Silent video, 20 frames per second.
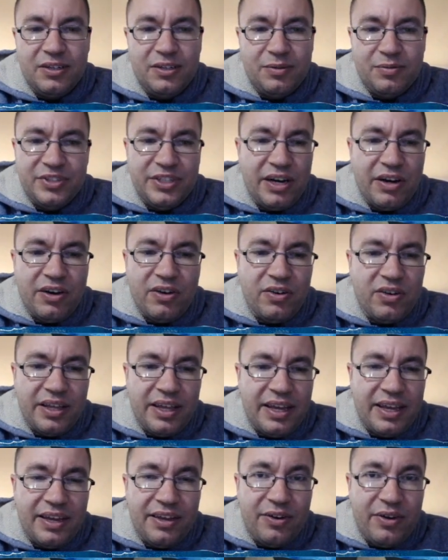
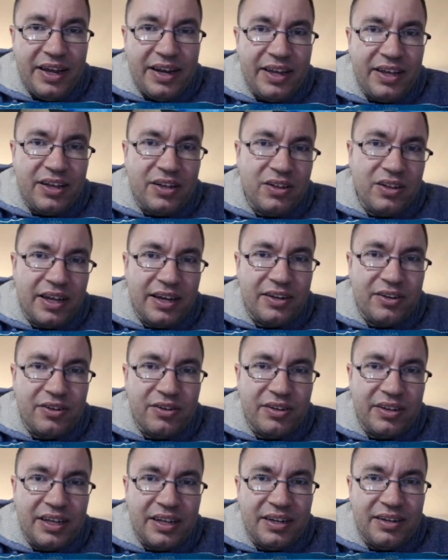Generally, any
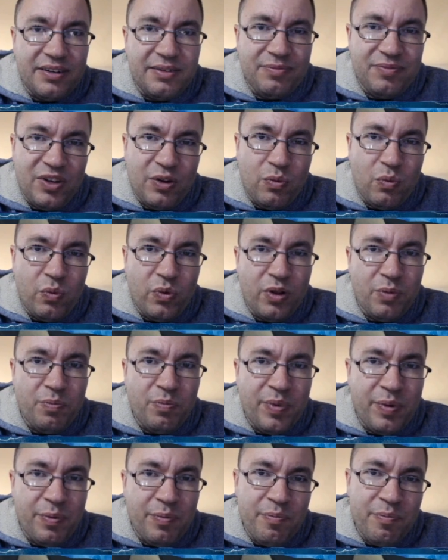collector that
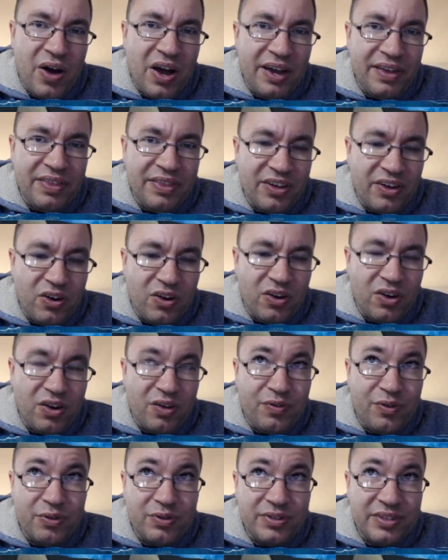will be buying the card
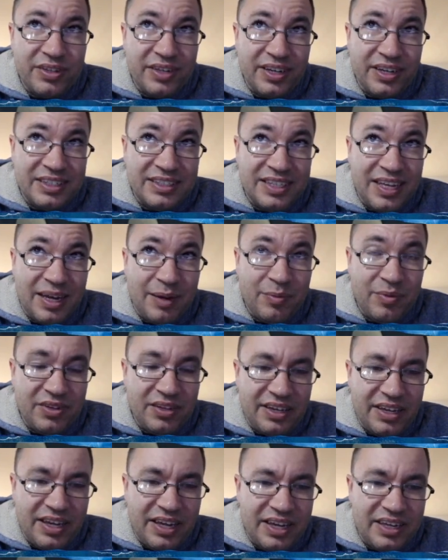off you is going to examine
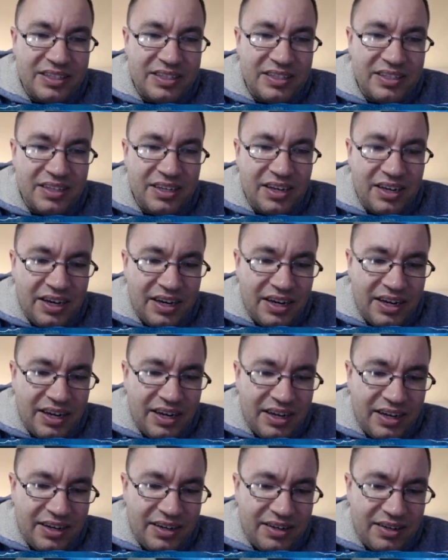the case,
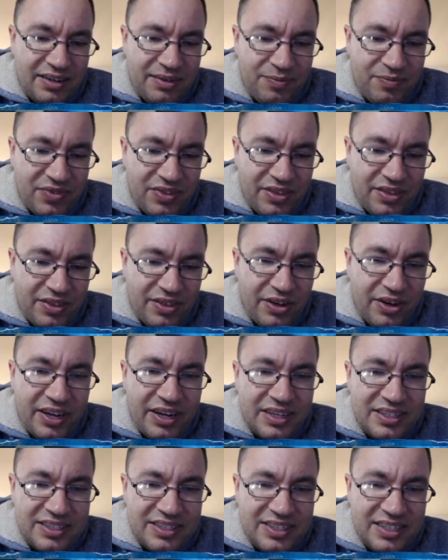and they're
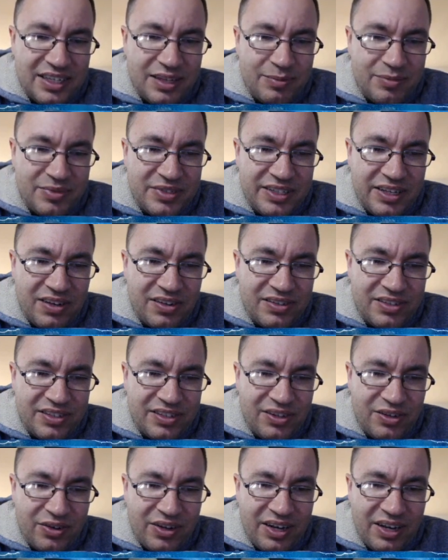going to see themselves,
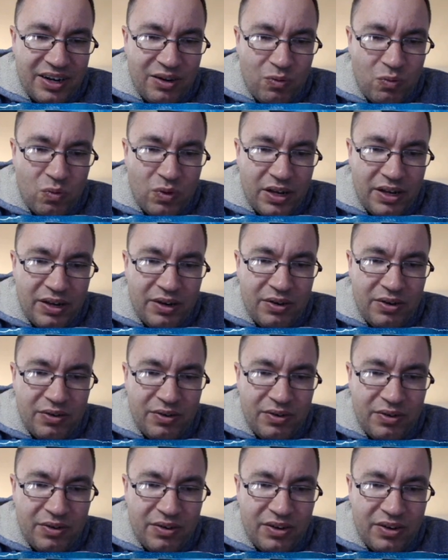kind of what
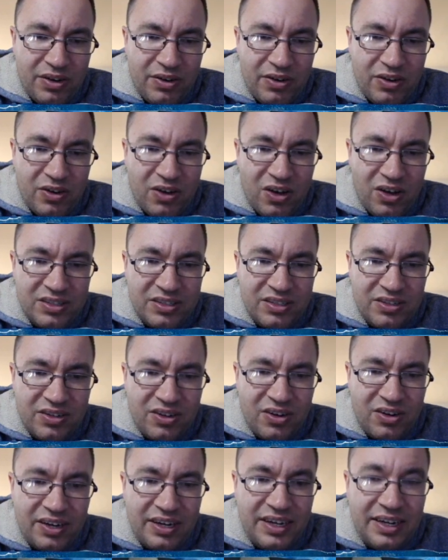caused the
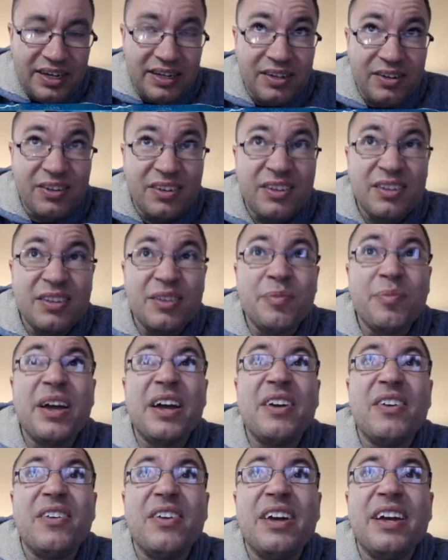card to get the
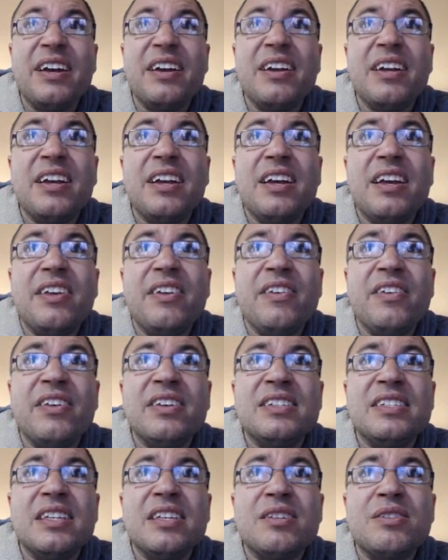bad grade. You
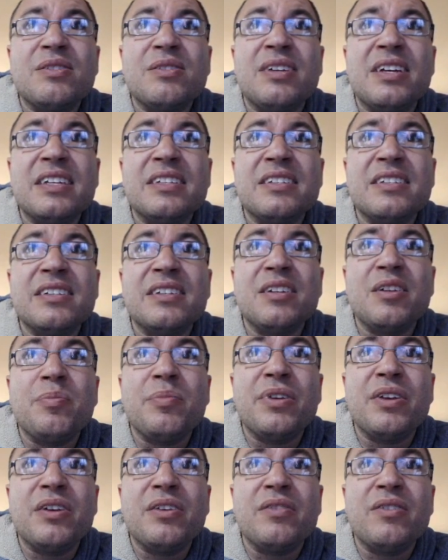can see this one has a little
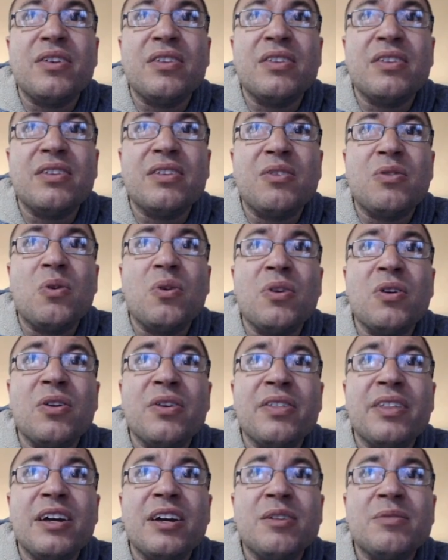bit of on the
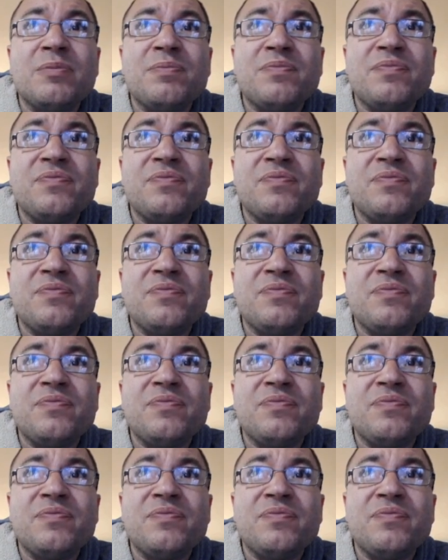corner there,